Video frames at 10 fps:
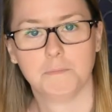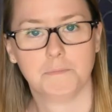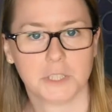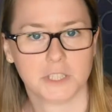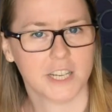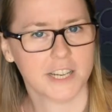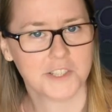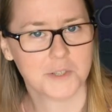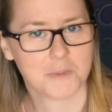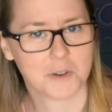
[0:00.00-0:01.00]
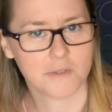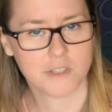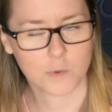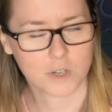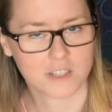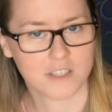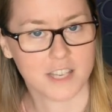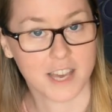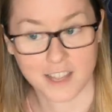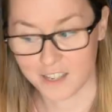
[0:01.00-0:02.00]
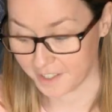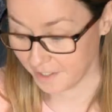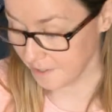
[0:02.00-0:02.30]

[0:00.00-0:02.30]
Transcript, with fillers: but I suppose you want to see Elden.